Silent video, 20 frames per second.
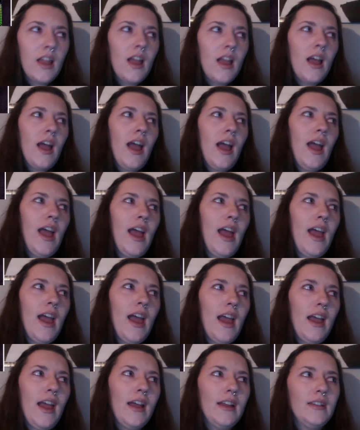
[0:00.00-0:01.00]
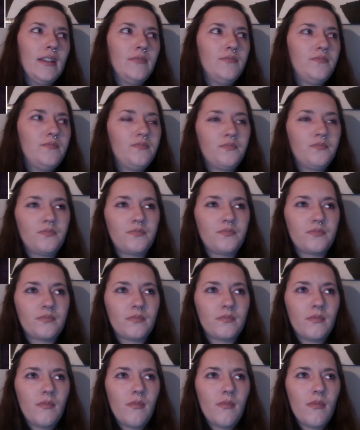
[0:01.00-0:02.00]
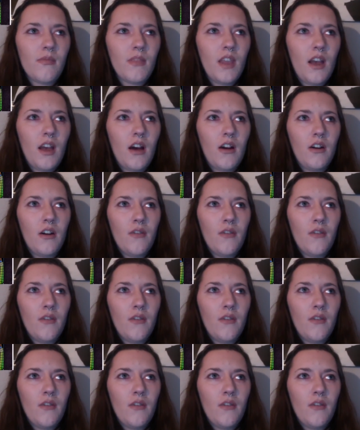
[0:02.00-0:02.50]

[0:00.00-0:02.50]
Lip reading: and I'll